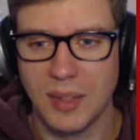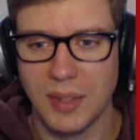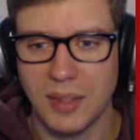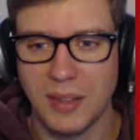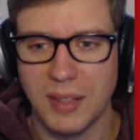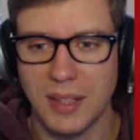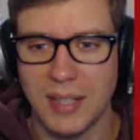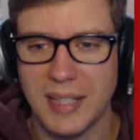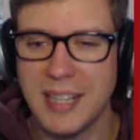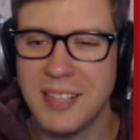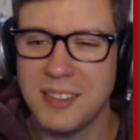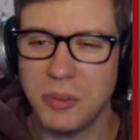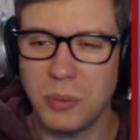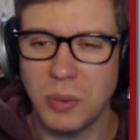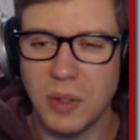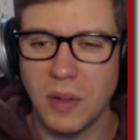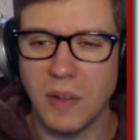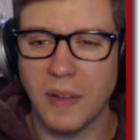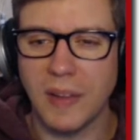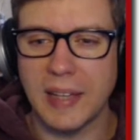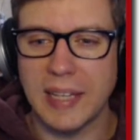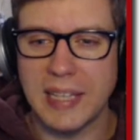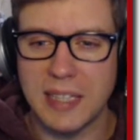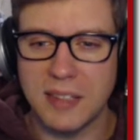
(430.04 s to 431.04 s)
He doesn't really
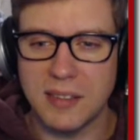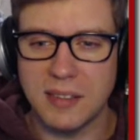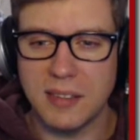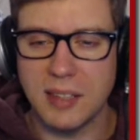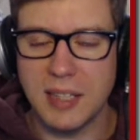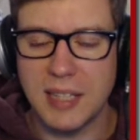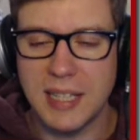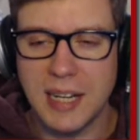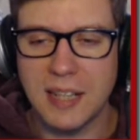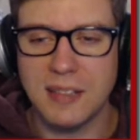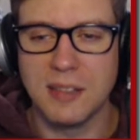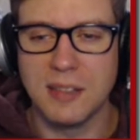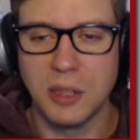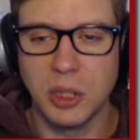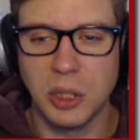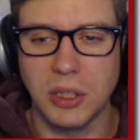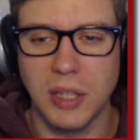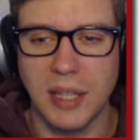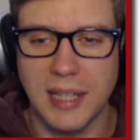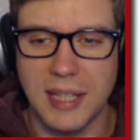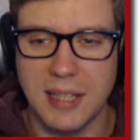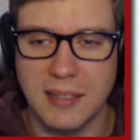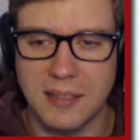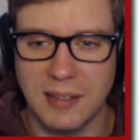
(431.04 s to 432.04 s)
look like he doesn't look
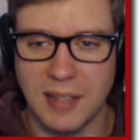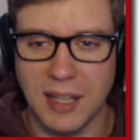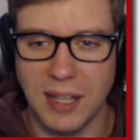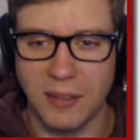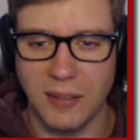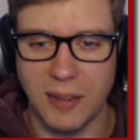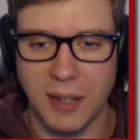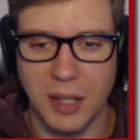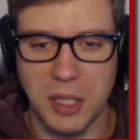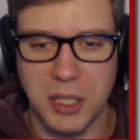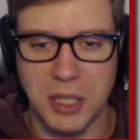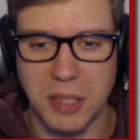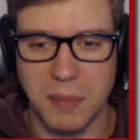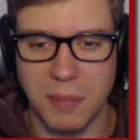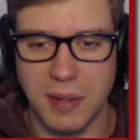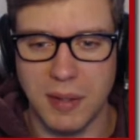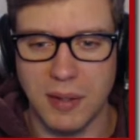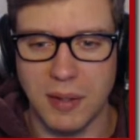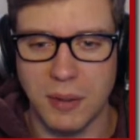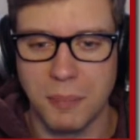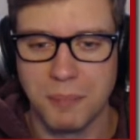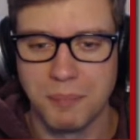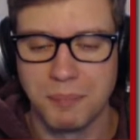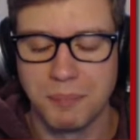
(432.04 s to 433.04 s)
like he's in that great a shape
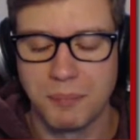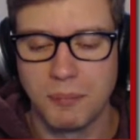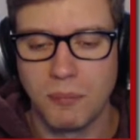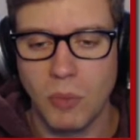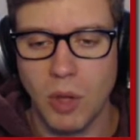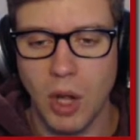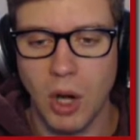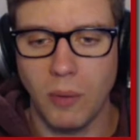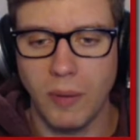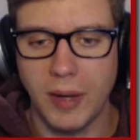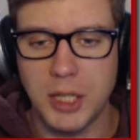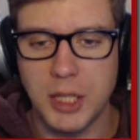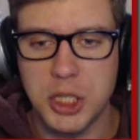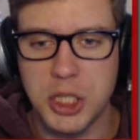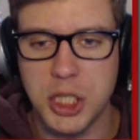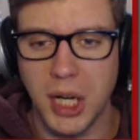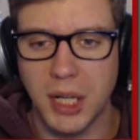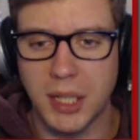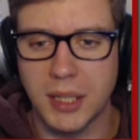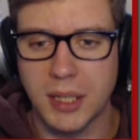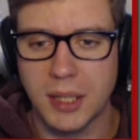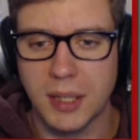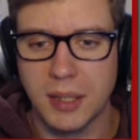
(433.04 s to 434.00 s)
either. All right, Chuck.